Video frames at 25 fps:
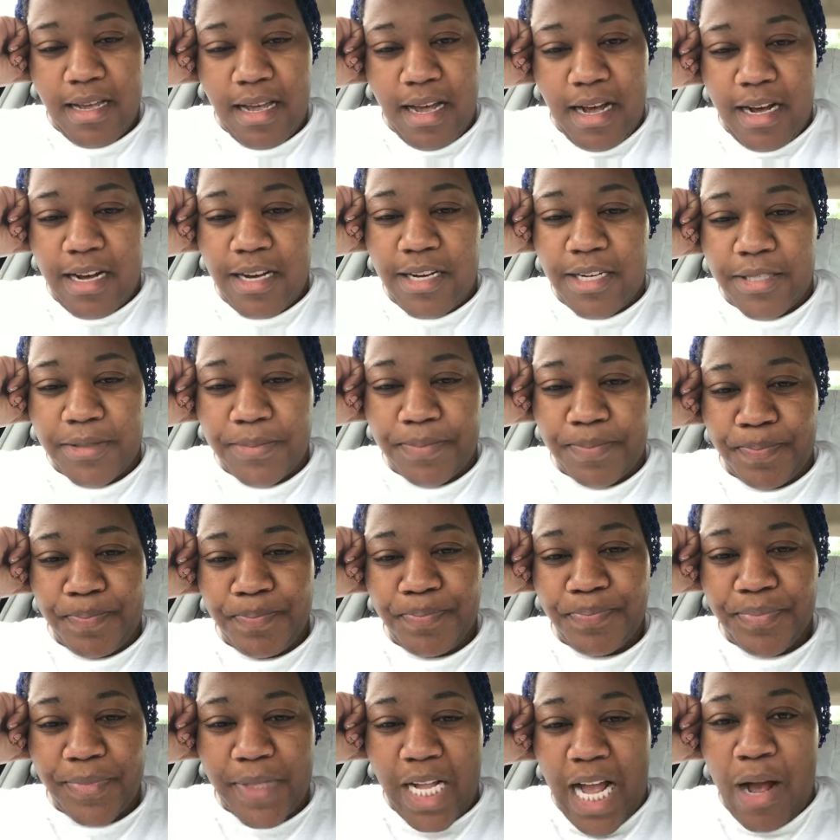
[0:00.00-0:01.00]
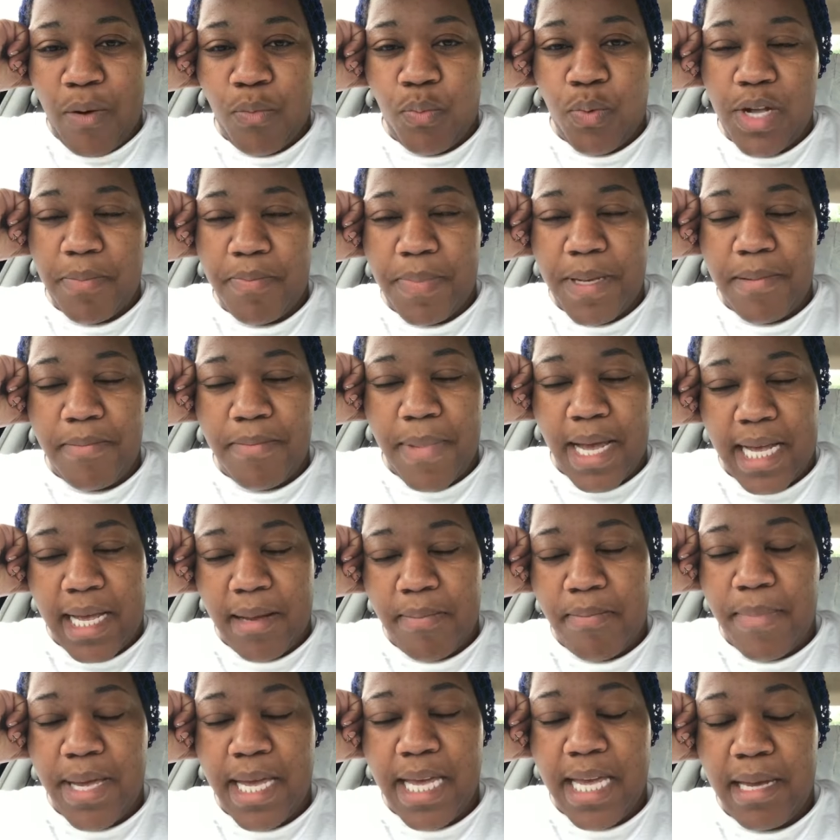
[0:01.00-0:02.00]
I will be
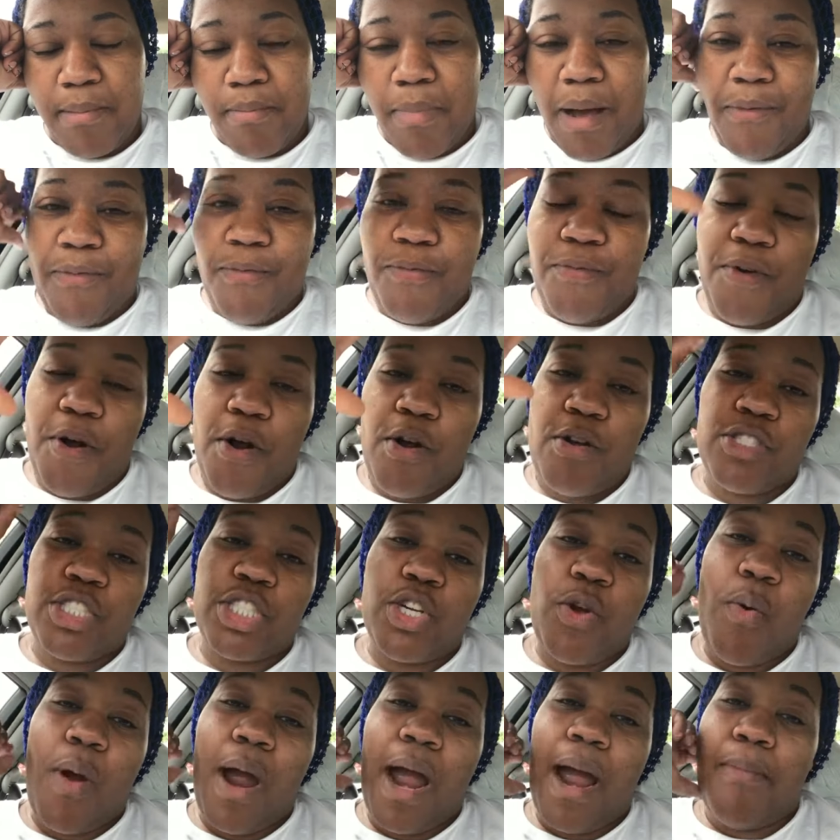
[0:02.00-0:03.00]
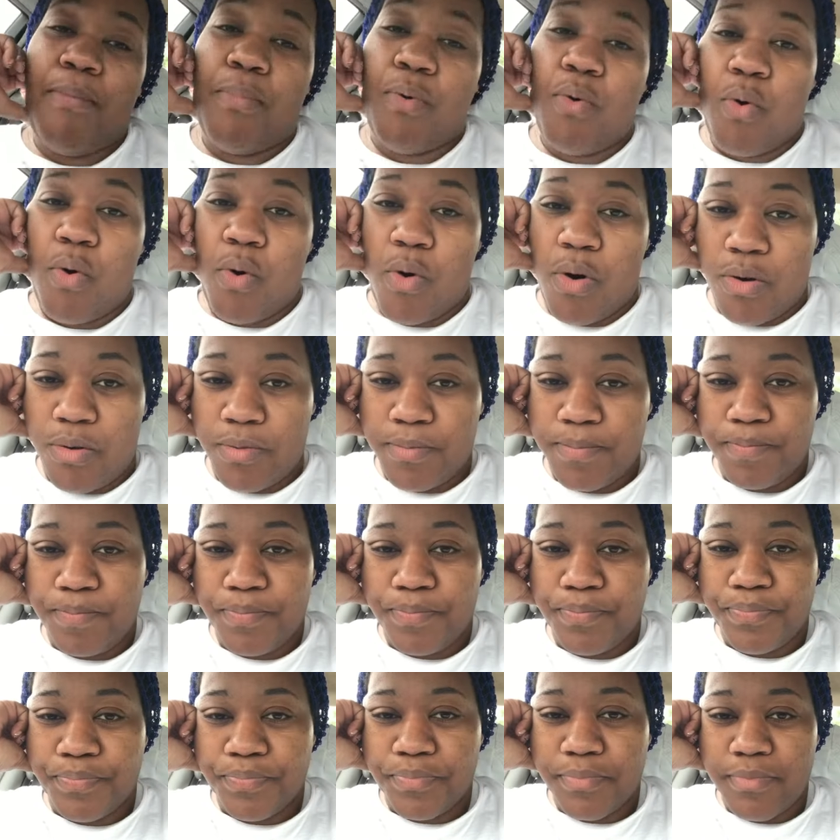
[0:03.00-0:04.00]
making me my first cry boil
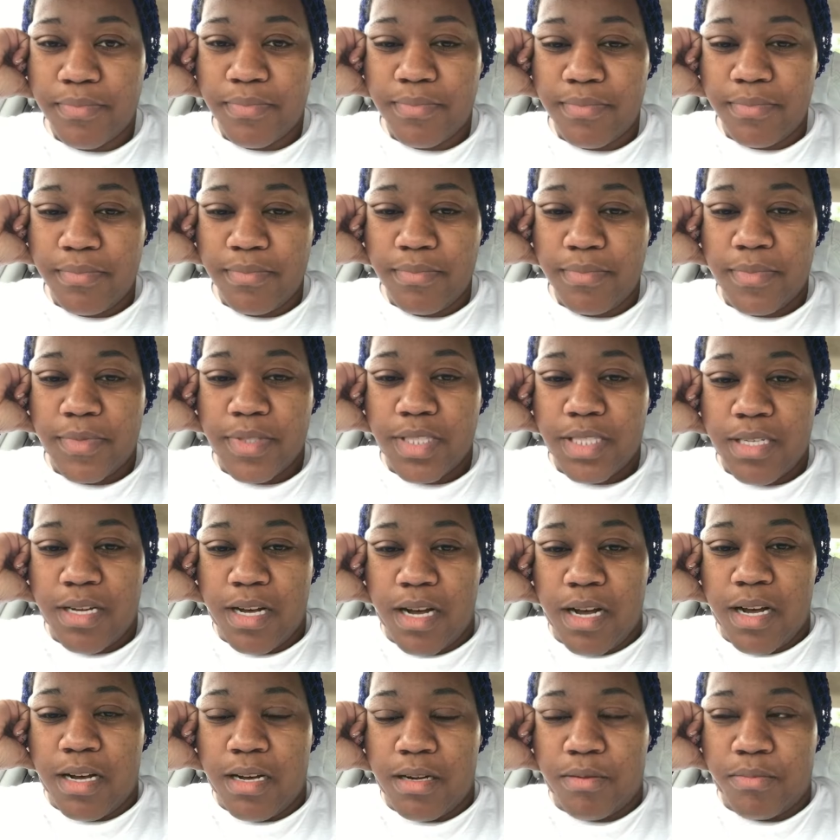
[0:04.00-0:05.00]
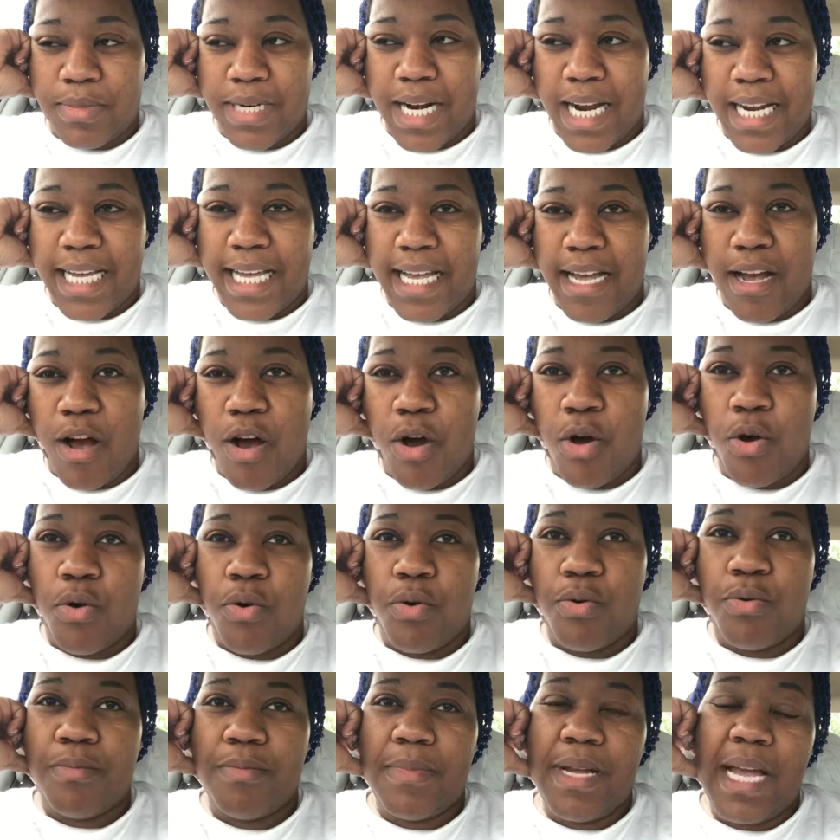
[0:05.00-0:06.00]
when I get
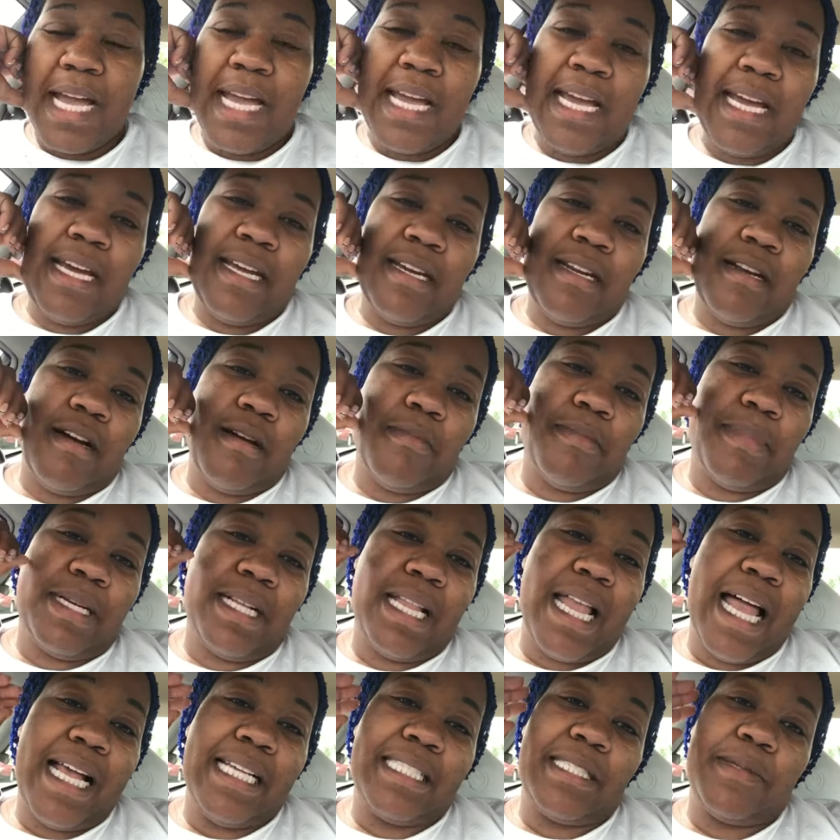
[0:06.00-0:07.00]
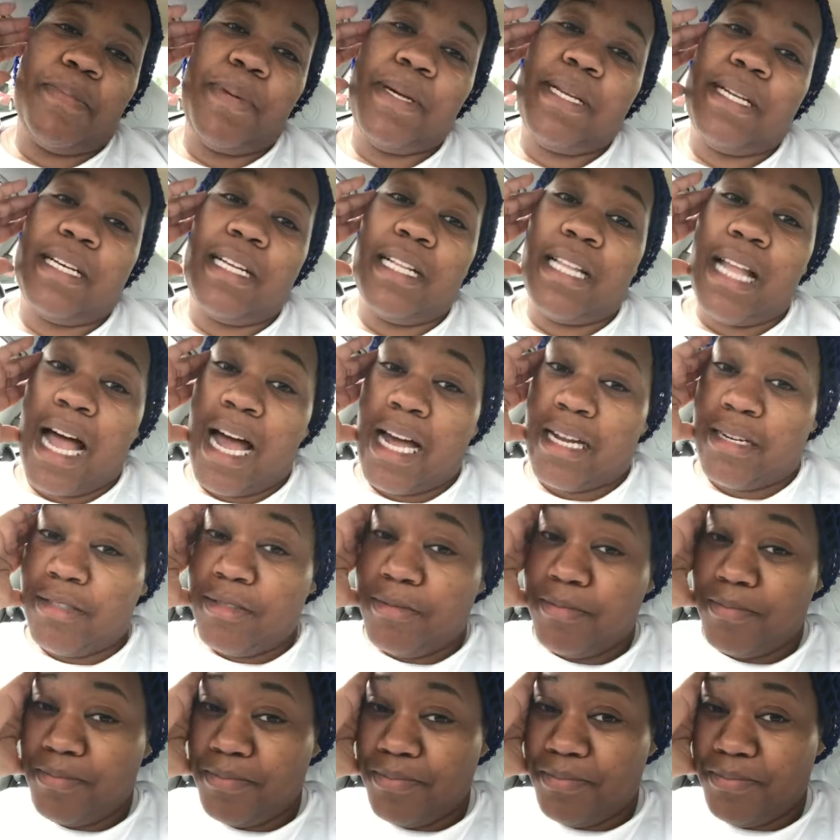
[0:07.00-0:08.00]
home, and a glass of pina
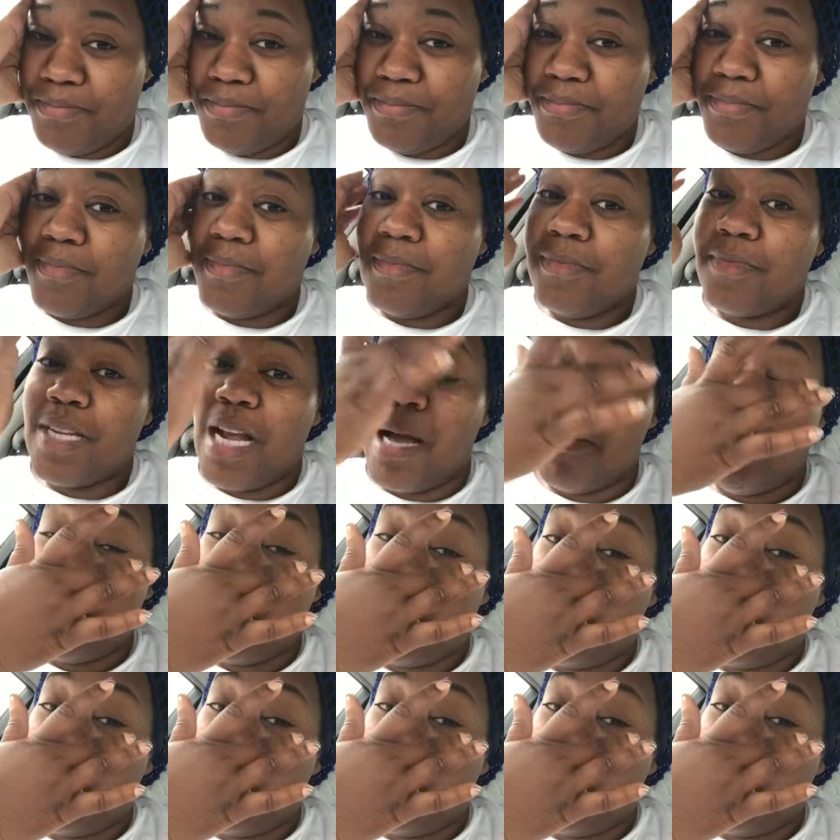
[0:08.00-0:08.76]
colada. I've